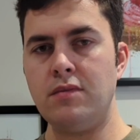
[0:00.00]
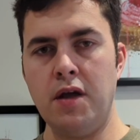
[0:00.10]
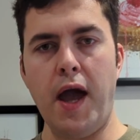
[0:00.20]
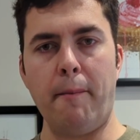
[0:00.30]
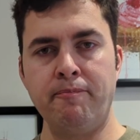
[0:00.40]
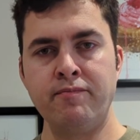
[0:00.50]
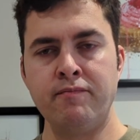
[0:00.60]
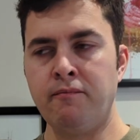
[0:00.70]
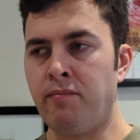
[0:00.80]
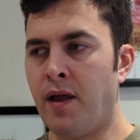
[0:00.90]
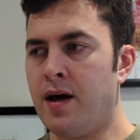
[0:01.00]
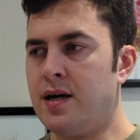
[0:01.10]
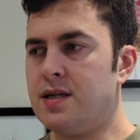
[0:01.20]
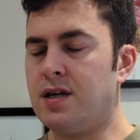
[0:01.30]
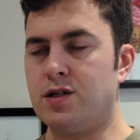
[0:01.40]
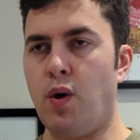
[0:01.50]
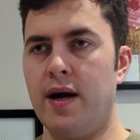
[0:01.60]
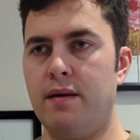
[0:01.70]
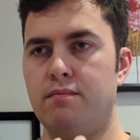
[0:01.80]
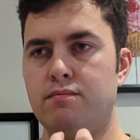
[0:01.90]
Yeah. So it's
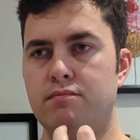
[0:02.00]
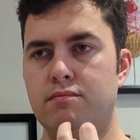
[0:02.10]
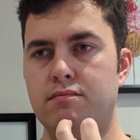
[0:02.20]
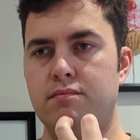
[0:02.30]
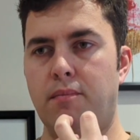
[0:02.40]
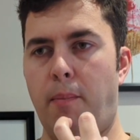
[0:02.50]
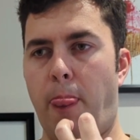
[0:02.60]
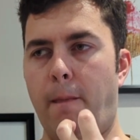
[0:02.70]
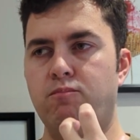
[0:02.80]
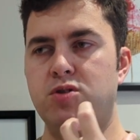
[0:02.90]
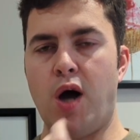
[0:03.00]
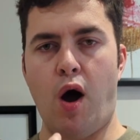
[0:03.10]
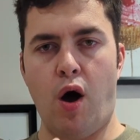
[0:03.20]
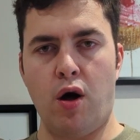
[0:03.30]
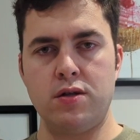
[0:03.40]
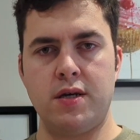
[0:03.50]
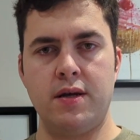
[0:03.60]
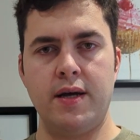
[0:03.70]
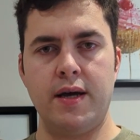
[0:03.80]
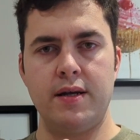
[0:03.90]
quite tart
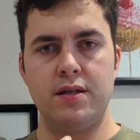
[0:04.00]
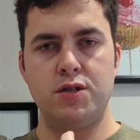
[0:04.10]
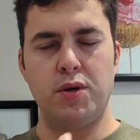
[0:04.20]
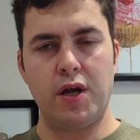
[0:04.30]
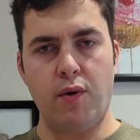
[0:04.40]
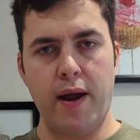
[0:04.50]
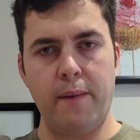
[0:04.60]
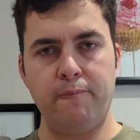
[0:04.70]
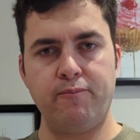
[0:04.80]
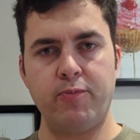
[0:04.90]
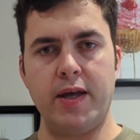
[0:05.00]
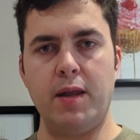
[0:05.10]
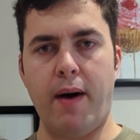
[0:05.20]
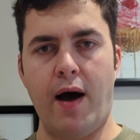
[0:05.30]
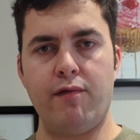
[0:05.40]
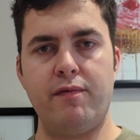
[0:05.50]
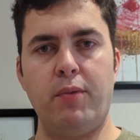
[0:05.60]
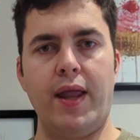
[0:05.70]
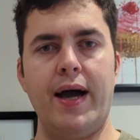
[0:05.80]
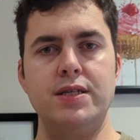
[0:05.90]
to a degree in the mouth,
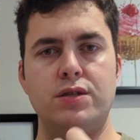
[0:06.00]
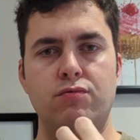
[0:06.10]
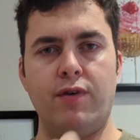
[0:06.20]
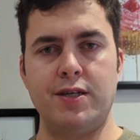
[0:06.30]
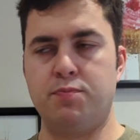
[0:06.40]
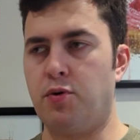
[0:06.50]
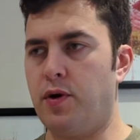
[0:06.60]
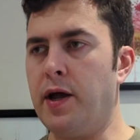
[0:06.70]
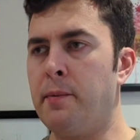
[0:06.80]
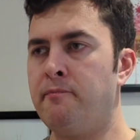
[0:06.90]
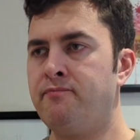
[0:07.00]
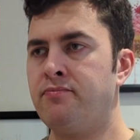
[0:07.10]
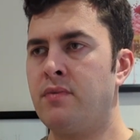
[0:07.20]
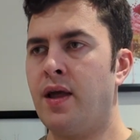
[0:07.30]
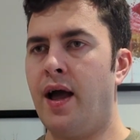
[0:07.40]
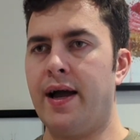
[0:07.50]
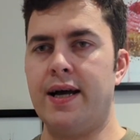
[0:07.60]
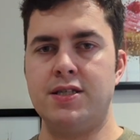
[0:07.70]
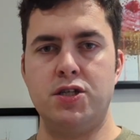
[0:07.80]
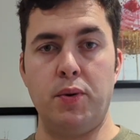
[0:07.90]
but that is the raspberry, I
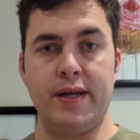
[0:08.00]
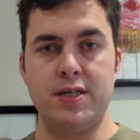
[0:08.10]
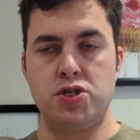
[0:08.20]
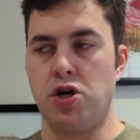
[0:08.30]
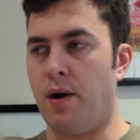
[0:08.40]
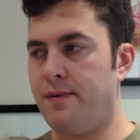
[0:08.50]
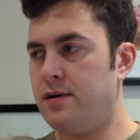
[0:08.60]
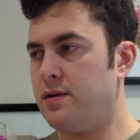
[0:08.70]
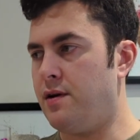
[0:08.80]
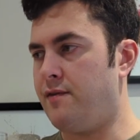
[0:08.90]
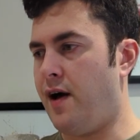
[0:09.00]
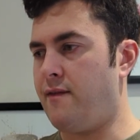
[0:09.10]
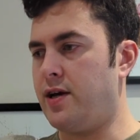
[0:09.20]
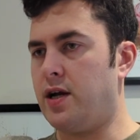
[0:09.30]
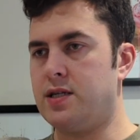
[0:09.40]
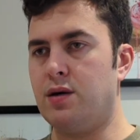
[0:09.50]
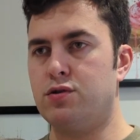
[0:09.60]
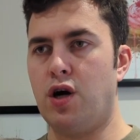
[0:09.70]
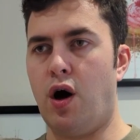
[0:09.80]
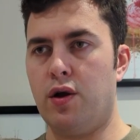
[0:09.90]
guess, doing its job of having a nice little
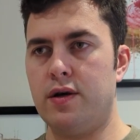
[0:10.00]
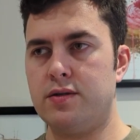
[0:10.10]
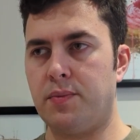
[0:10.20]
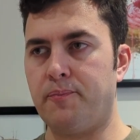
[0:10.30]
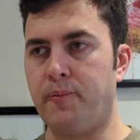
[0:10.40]
tartness.